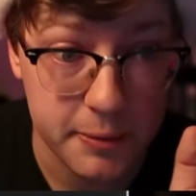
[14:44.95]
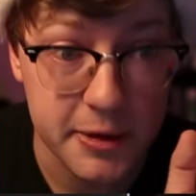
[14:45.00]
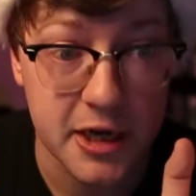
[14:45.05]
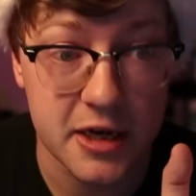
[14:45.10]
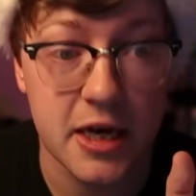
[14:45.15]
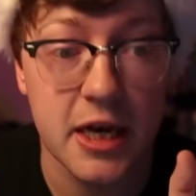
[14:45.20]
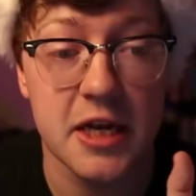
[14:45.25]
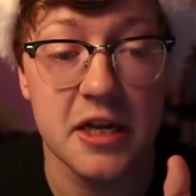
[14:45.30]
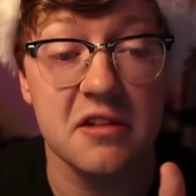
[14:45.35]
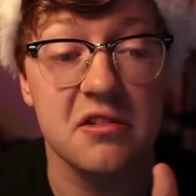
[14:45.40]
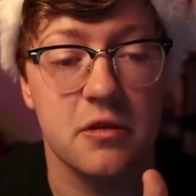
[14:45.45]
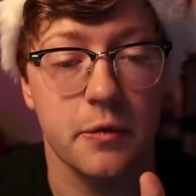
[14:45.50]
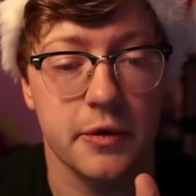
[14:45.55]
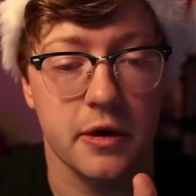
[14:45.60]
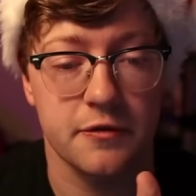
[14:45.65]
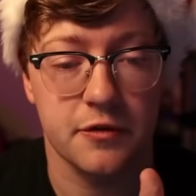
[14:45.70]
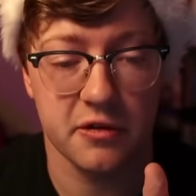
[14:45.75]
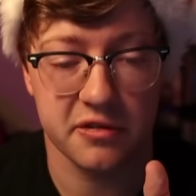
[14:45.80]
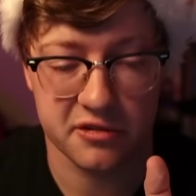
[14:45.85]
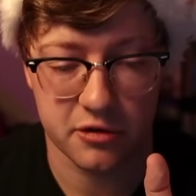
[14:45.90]
I mean, it, it is
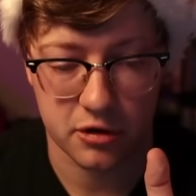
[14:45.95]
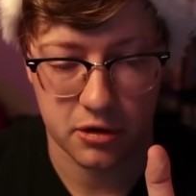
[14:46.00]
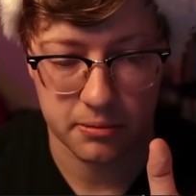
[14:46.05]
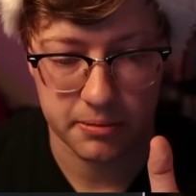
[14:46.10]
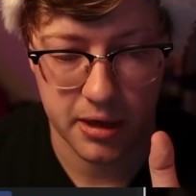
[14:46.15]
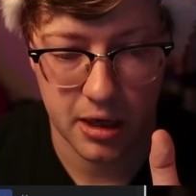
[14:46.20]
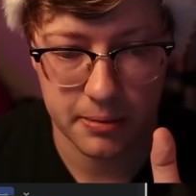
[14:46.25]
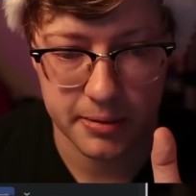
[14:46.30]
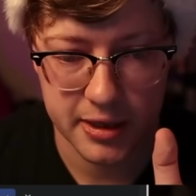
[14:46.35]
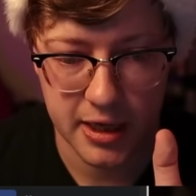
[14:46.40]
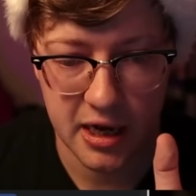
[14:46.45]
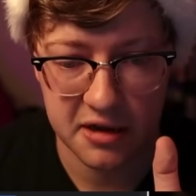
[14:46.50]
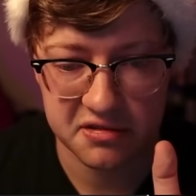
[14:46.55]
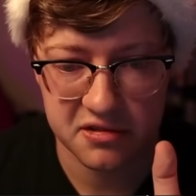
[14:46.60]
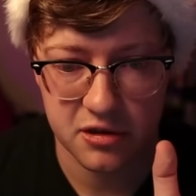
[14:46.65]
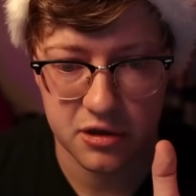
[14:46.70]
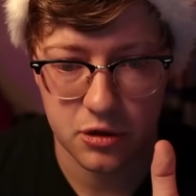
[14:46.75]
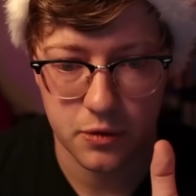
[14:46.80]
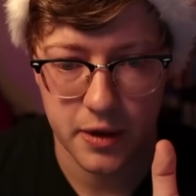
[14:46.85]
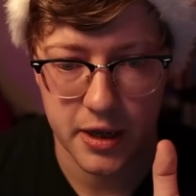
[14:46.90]
doing a full stir compare, but it
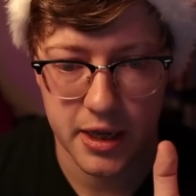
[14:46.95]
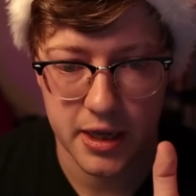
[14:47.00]
has to do